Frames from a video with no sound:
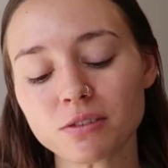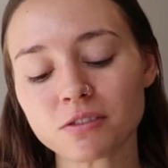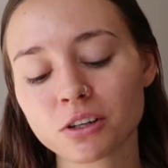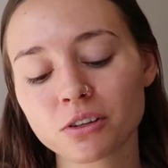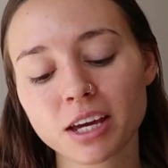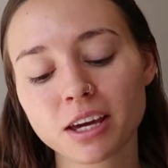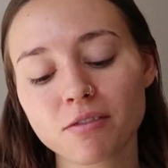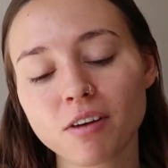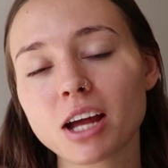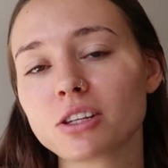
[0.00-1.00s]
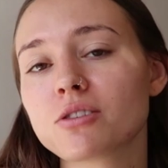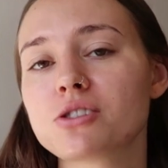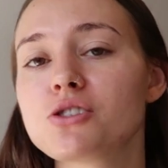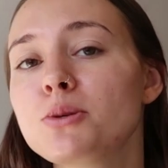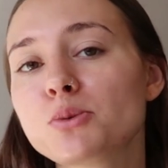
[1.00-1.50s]
If you don't like it, fine, you
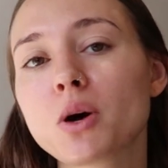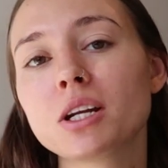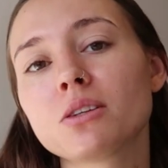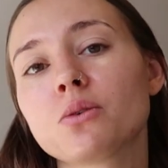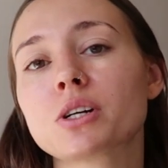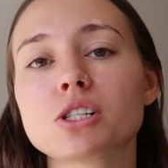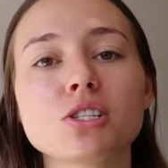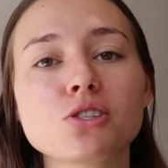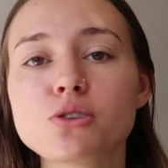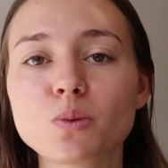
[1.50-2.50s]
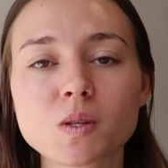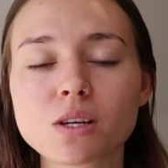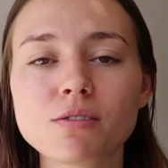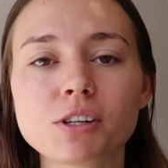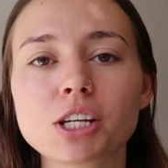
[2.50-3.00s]
can choose one or just choose
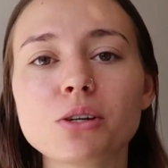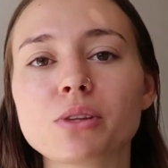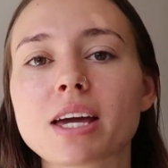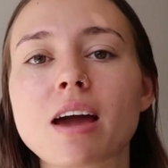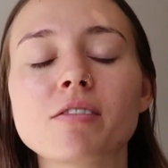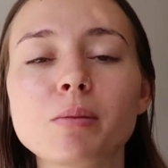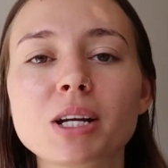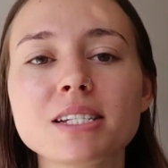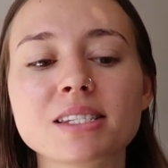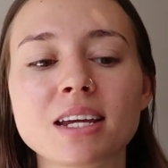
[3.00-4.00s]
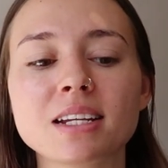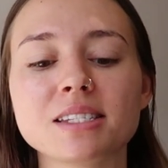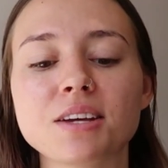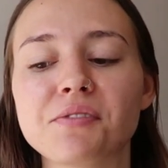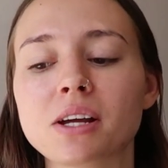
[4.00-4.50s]
what's good for you. Like everybody's skin
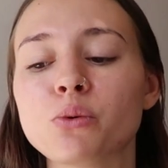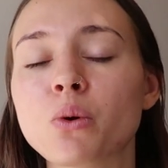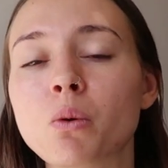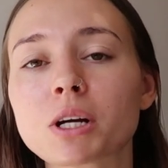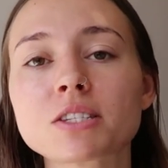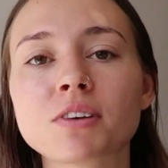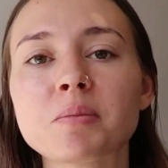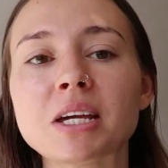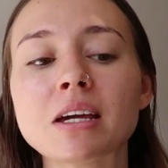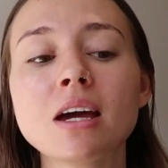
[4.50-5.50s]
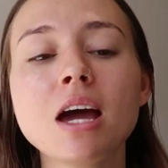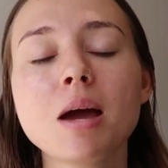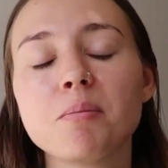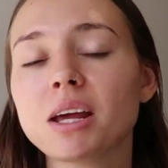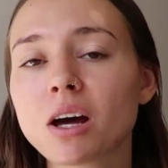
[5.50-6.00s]
is different. What works for me
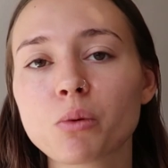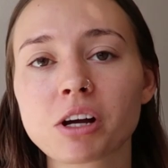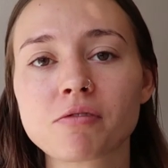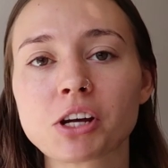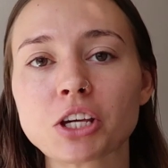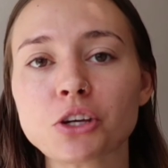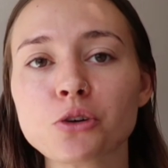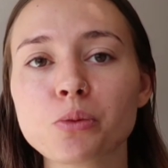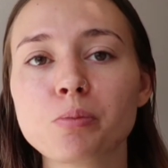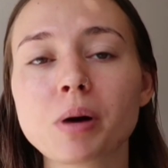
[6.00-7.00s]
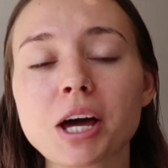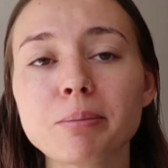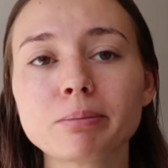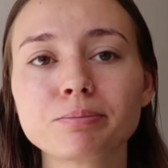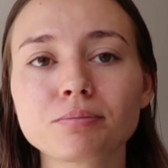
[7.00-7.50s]
may not work for you,
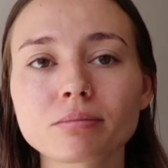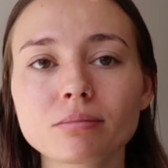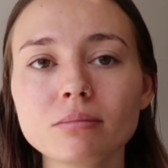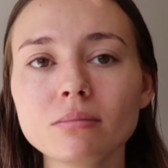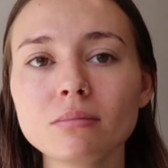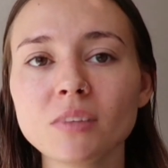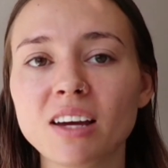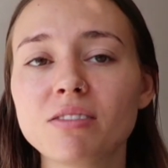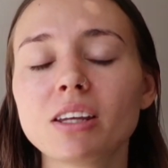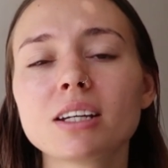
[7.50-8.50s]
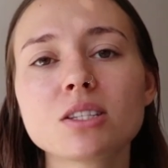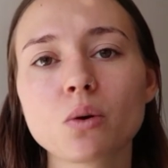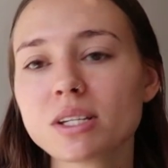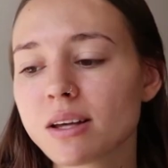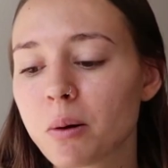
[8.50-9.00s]
but I feel like it's
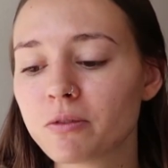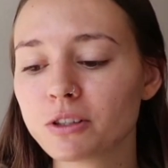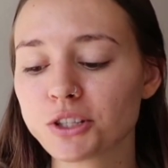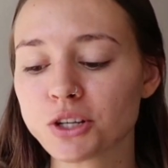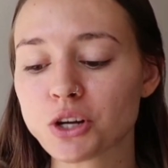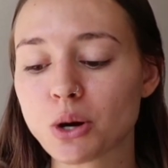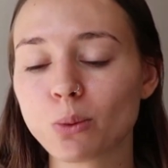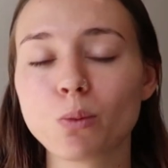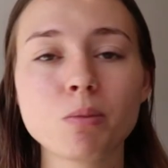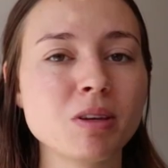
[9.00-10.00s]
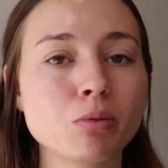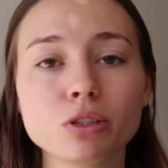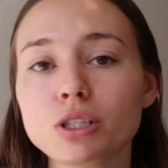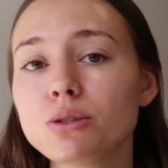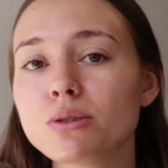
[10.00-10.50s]
always helpful to know what
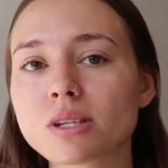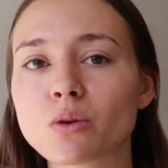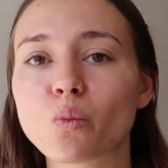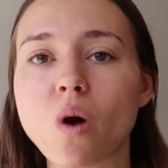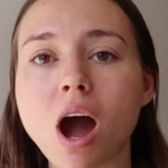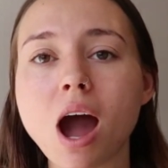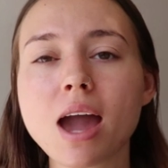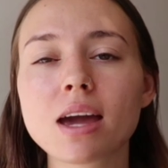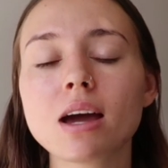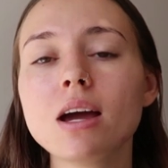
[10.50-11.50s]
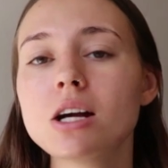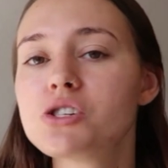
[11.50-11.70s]
people use and why.